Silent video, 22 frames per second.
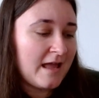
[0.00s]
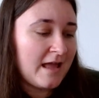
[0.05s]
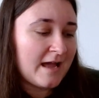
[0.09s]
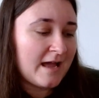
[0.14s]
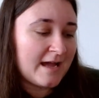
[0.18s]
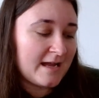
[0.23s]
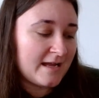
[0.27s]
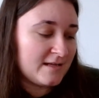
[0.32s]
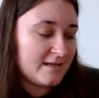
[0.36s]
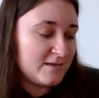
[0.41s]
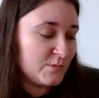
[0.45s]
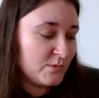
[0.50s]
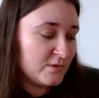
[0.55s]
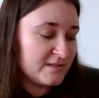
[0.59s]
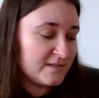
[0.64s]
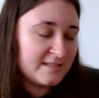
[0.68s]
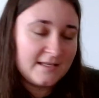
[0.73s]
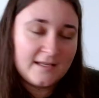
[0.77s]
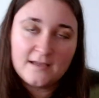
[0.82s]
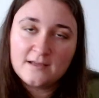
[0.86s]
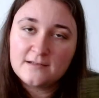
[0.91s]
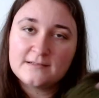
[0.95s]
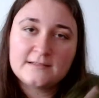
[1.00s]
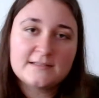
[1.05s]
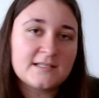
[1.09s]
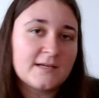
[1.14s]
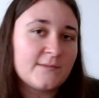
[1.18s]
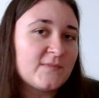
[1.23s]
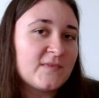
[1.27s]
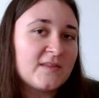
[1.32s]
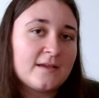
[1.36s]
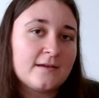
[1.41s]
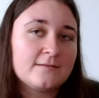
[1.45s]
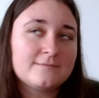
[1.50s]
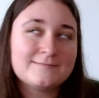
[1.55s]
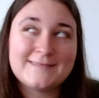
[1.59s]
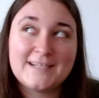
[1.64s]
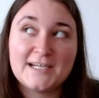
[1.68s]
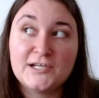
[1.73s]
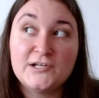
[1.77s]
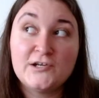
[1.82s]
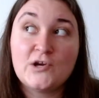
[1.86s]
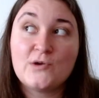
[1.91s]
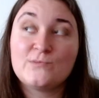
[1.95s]
And once again, it's something
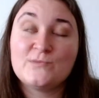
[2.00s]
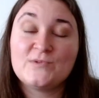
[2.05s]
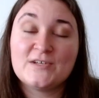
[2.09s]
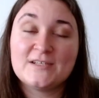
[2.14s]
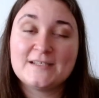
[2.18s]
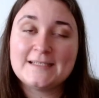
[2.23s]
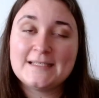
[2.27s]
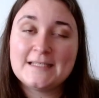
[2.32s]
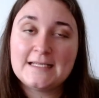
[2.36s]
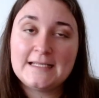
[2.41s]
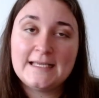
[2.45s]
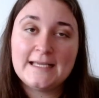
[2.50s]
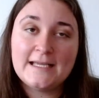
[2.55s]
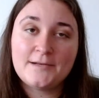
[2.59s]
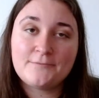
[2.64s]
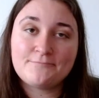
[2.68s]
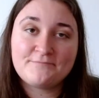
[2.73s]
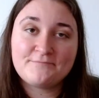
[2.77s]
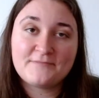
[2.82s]
I know I'm going to knit again.